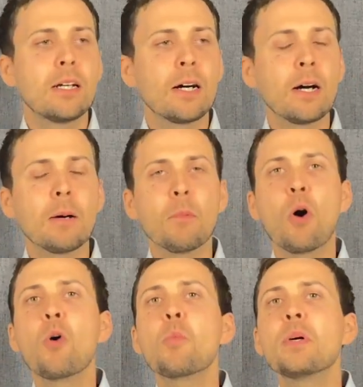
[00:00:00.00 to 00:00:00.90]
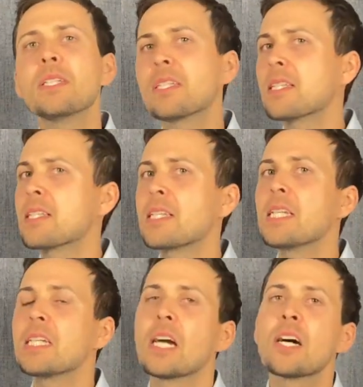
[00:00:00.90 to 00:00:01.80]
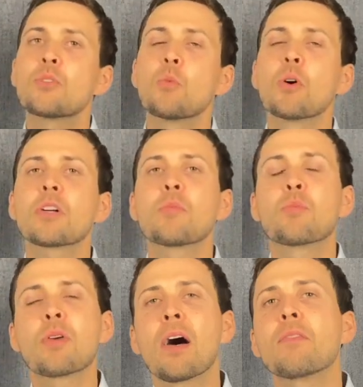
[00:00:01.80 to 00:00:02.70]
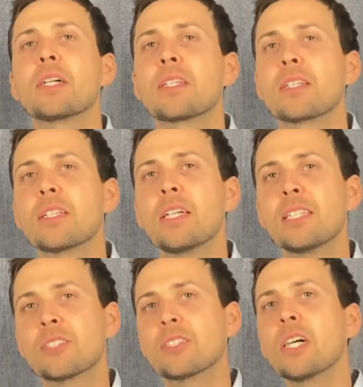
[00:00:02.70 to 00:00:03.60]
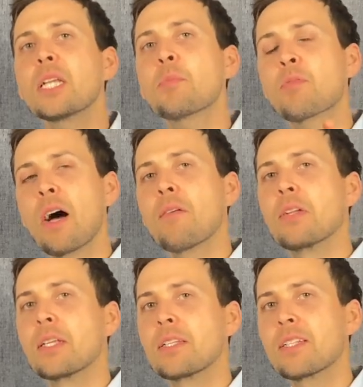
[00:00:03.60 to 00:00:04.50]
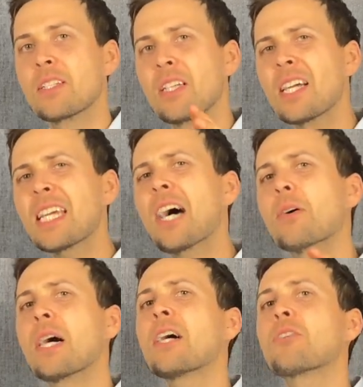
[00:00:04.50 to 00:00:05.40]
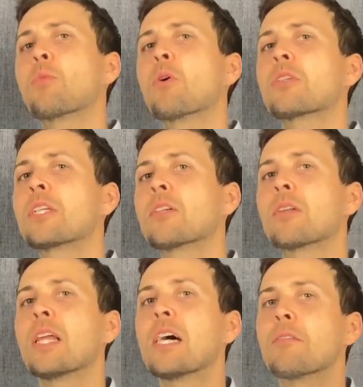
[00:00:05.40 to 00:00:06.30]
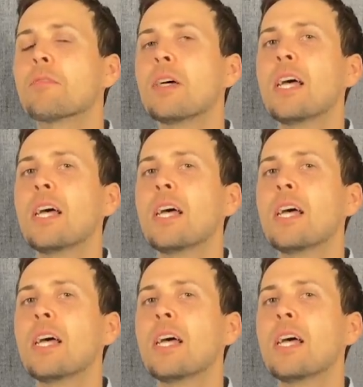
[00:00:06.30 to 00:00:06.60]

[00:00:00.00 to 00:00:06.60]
um, open to see god's work of providence study providence study how god has worked in your life